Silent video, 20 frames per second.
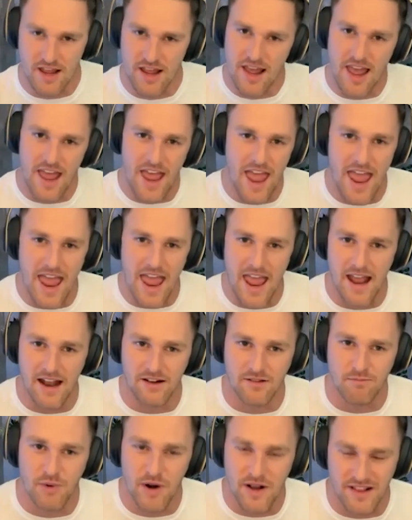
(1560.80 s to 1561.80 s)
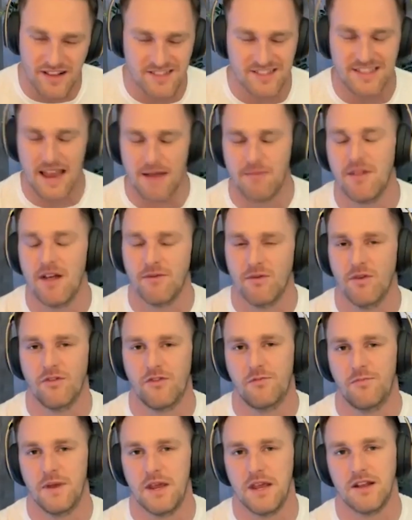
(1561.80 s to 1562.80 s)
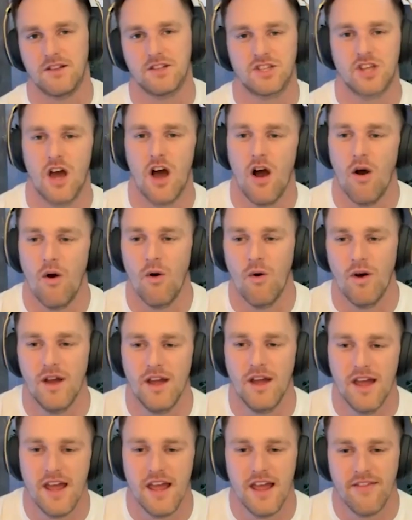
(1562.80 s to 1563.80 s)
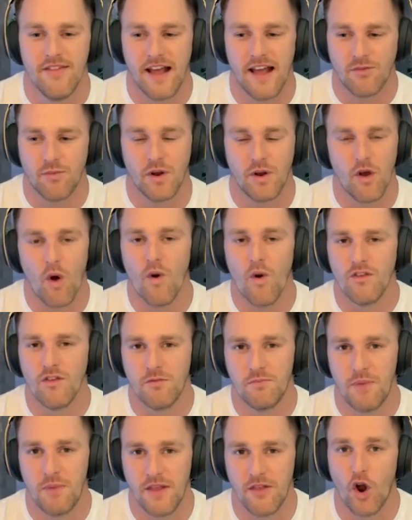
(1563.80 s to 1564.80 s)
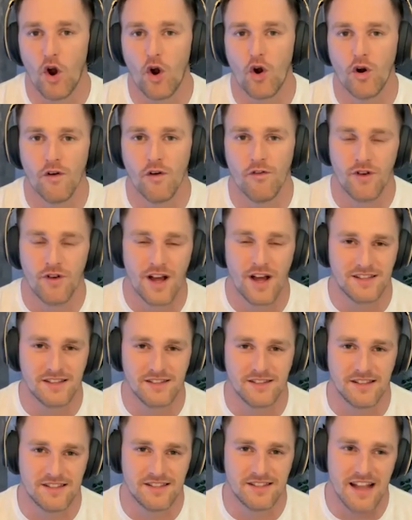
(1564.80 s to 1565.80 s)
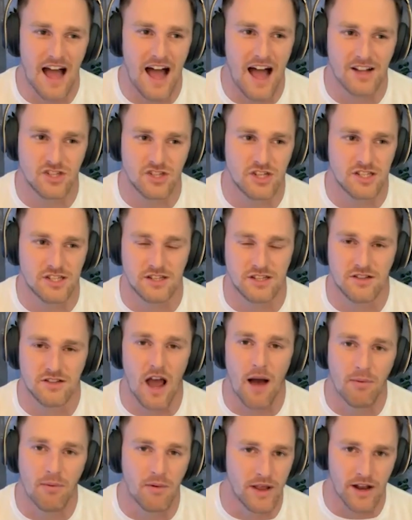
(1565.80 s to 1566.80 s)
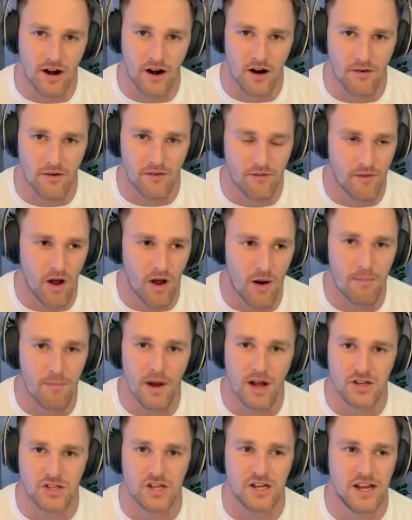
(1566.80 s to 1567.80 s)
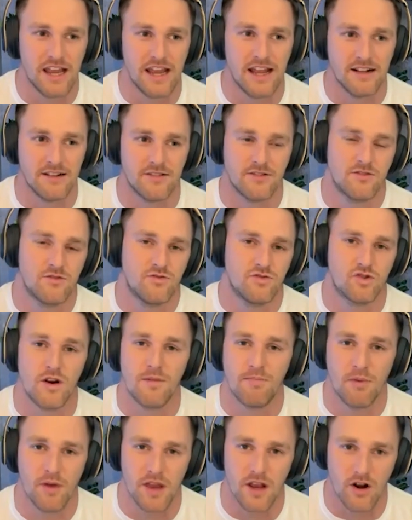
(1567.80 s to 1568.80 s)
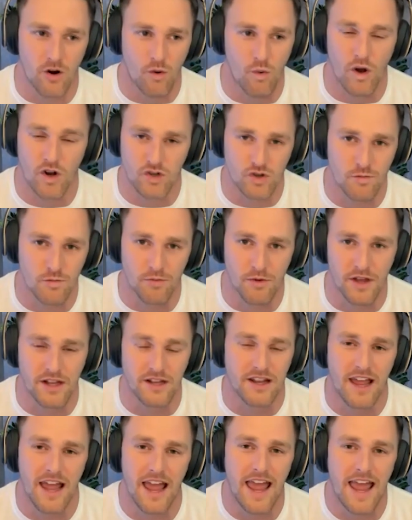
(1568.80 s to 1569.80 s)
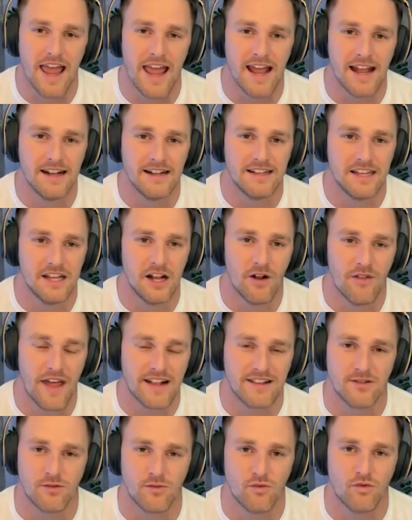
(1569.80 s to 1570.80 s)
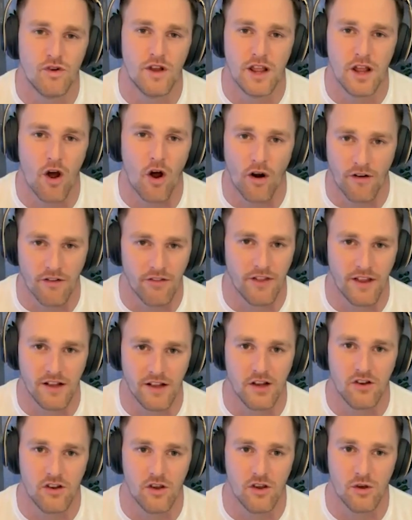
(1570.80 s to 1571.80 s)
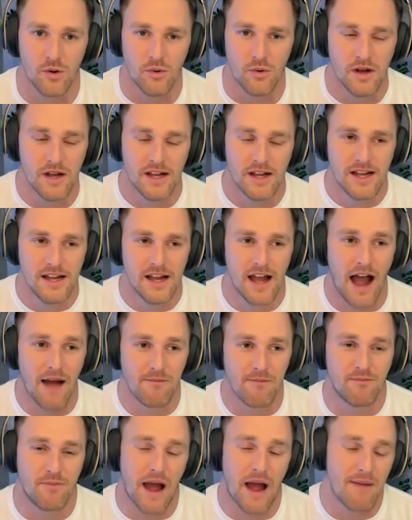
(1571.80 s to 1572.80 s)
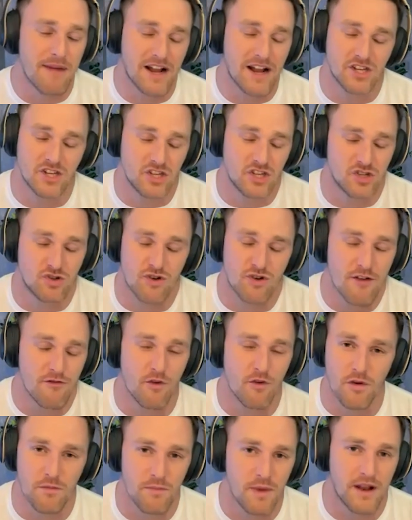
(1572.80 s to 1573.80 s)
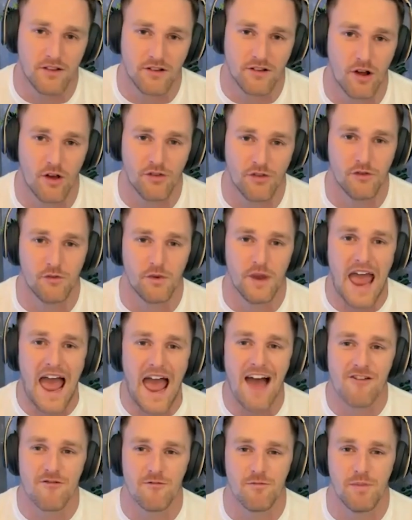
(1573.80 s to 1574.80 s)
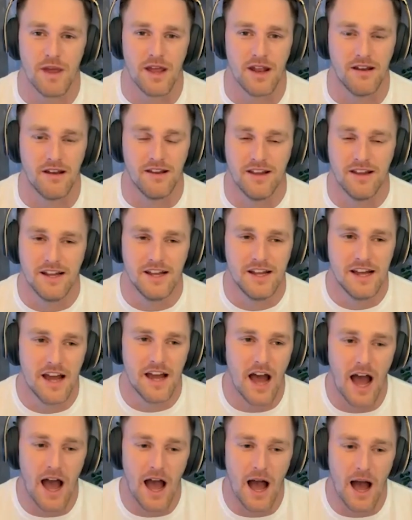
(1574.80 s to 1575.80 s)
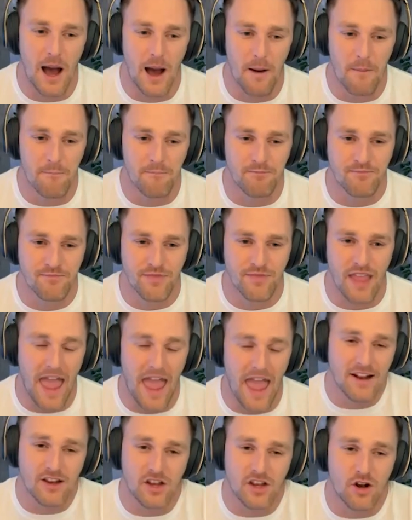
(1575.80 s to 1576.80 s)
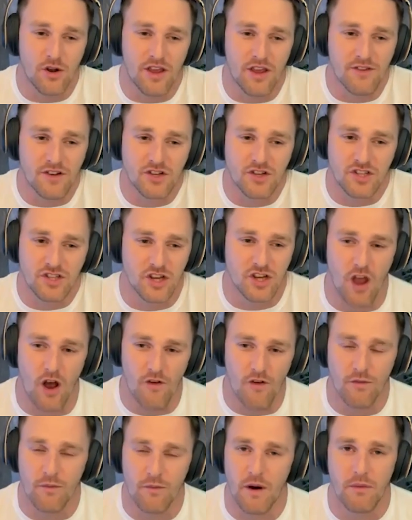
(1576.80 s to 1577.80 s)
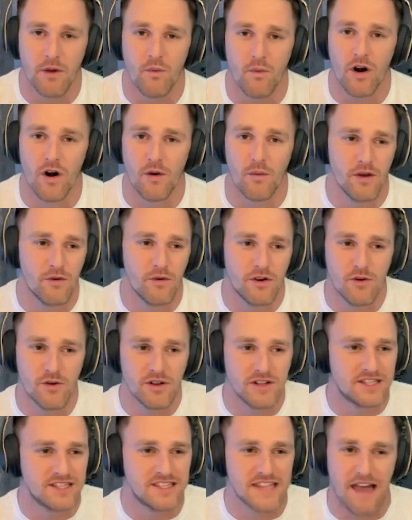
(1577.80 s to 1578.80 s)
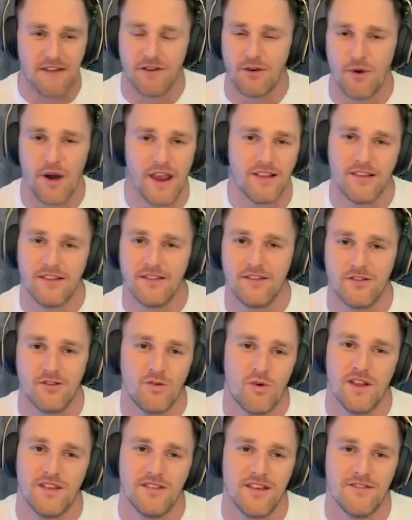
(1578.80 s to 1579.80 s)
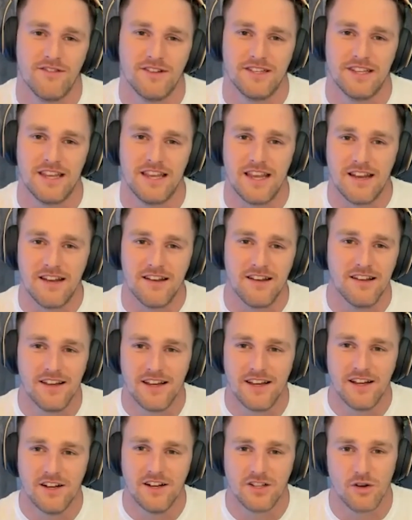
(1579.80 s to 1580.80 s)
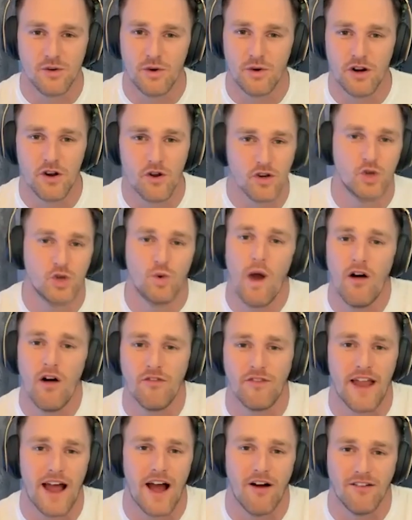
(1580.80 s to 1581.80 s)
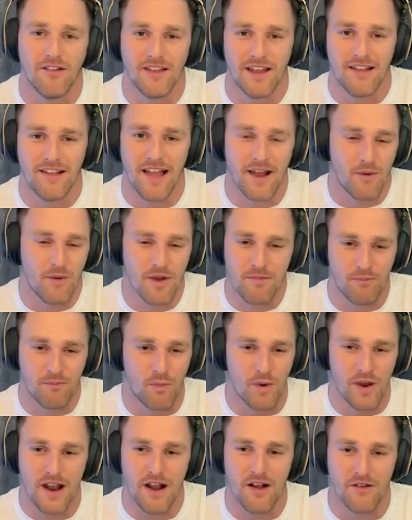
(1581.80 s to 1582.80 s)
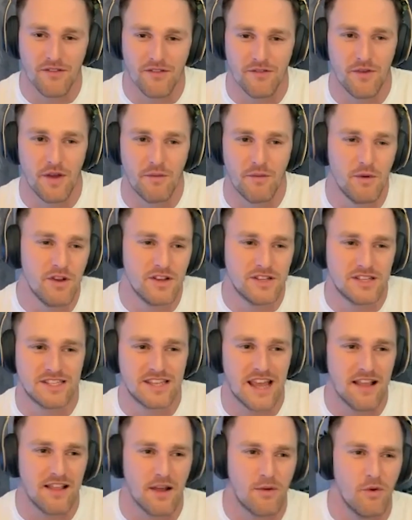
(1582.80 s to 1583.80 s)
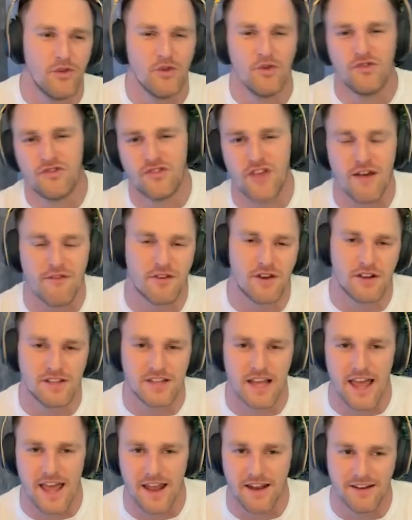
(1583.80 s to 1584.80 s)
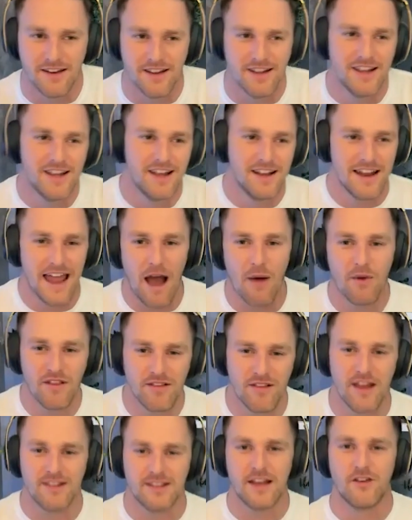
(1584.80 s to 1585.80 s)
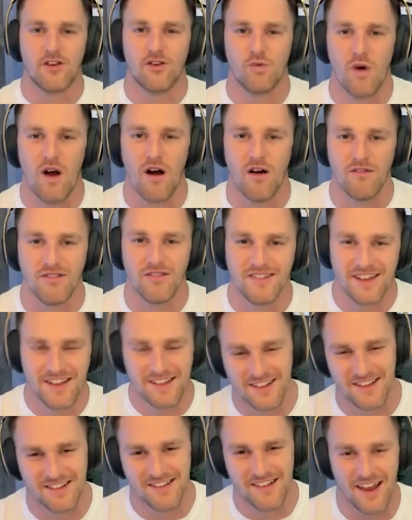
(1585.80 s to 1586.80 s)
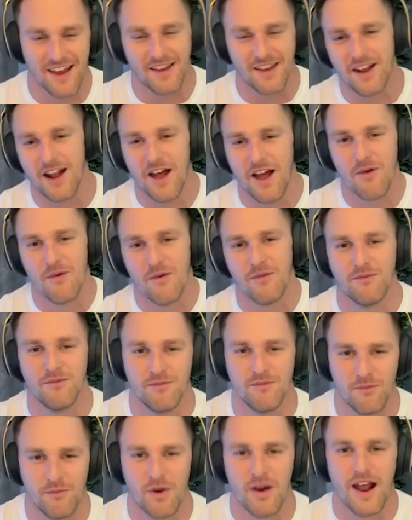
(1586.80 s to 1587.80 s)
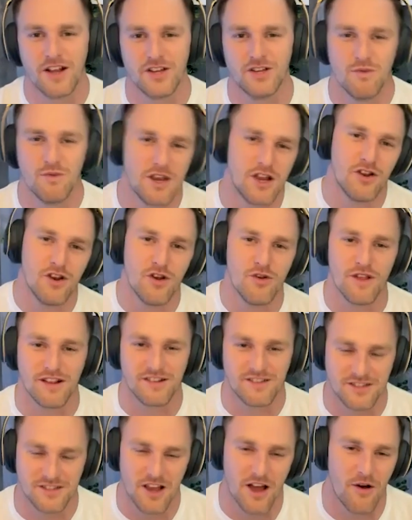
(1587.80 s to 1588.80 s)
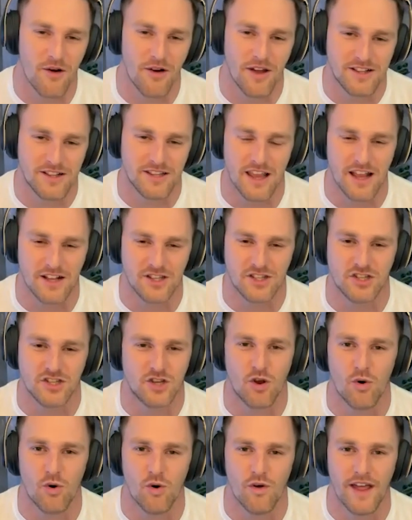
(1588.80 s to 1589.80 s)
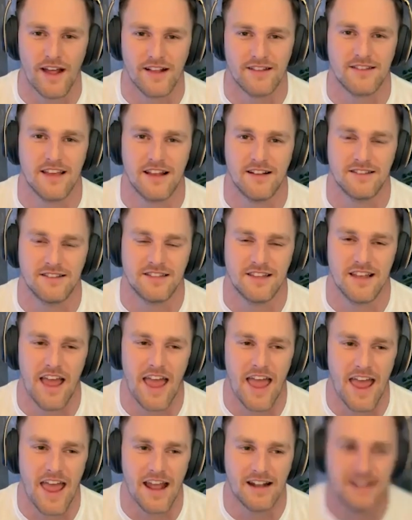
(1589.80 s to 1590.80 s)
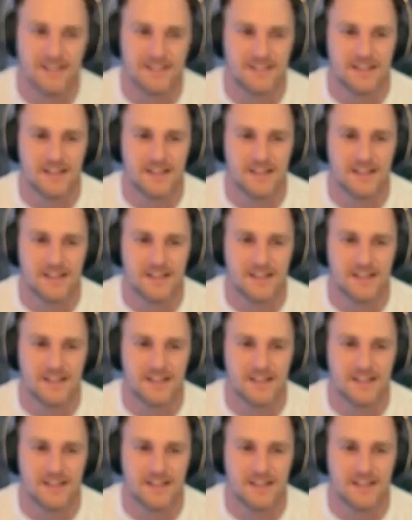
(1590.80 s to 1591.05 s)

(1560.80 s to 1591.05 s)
and bring the same level of speed. So that's what's always been the hurdle for us is it's not just doubling our our budget, it's tripling or quadrupling. And you know, that's a really hard thing to do. I'm I'm actually just grateful we've been as close as we have been. Um and you know, even just to go from where we were, we were doing seven races in 2017 to we're doing 12 now. And like we we don't and we used to say like we'll do seven to ten. Now we say 10 to 12 because it's like, you know, we're actually we can do this. So it's it's just cool in that sense. And